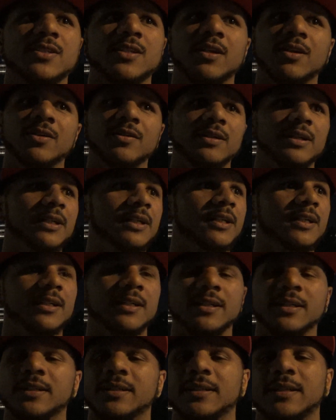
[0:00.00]

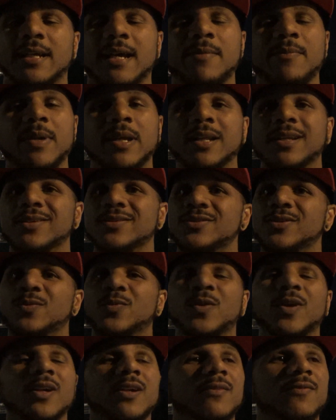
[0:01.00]
So, I mean, it was a
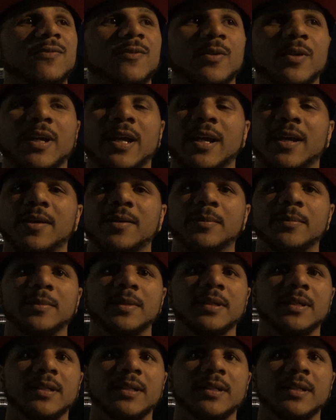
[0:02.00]
wonderful camp.